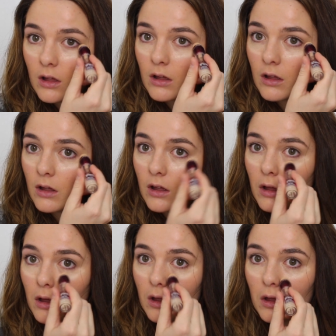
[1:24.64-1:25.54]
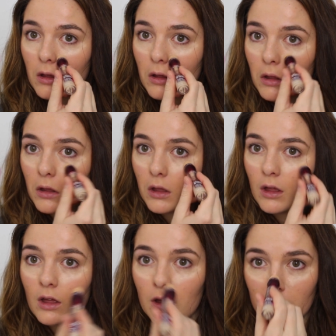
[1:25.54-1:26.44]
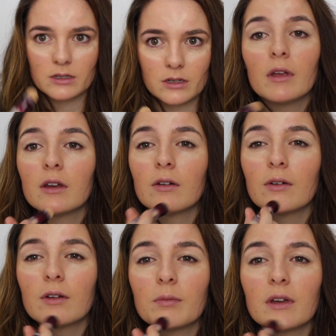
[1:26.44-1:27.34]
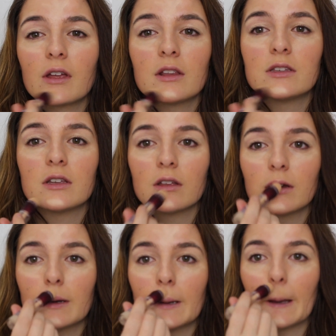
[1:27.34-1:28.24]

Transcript: Light Pale. But anyway, with my concealer,